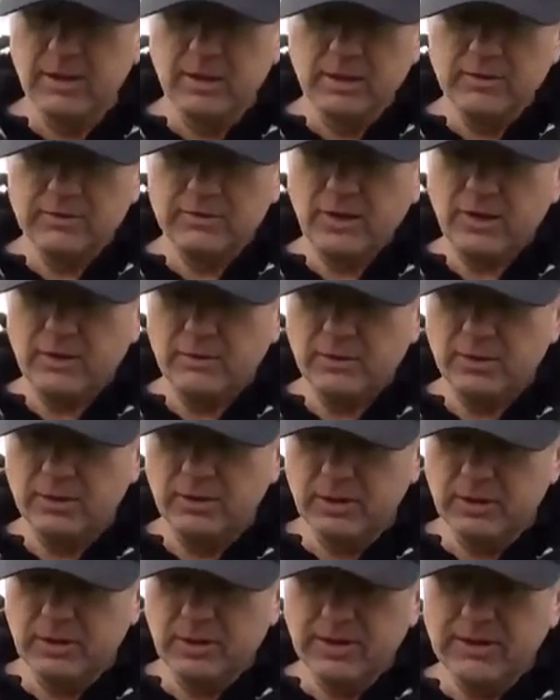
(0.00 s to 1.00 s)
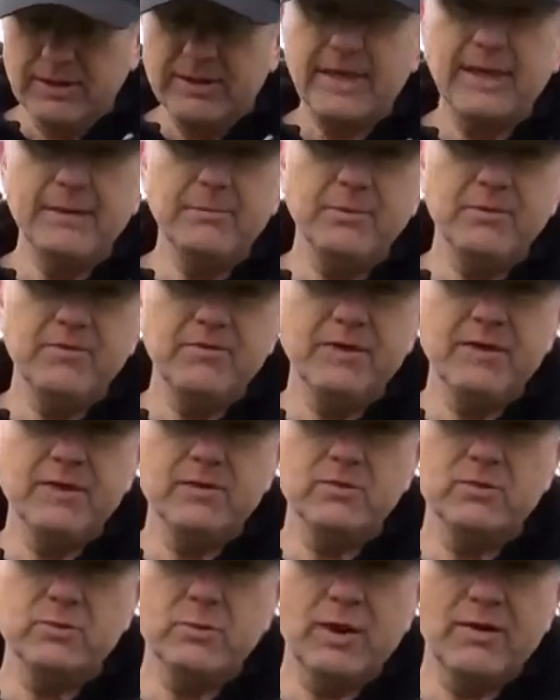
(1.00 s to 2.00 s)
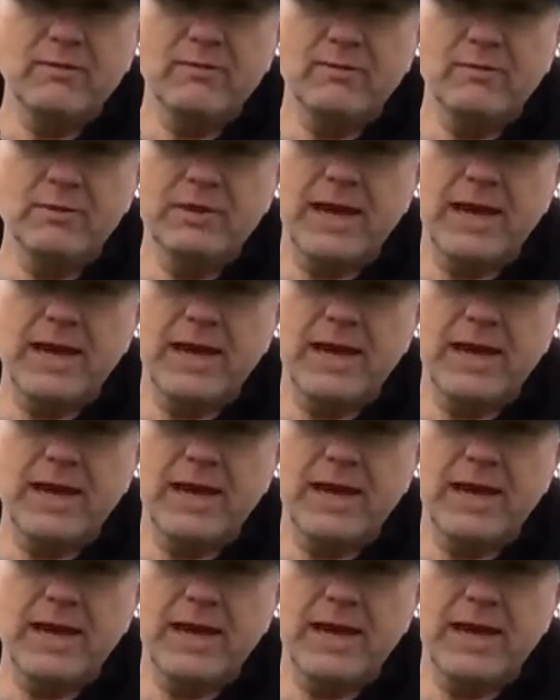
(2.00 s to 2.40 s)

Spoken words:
So, keep your fingers away from the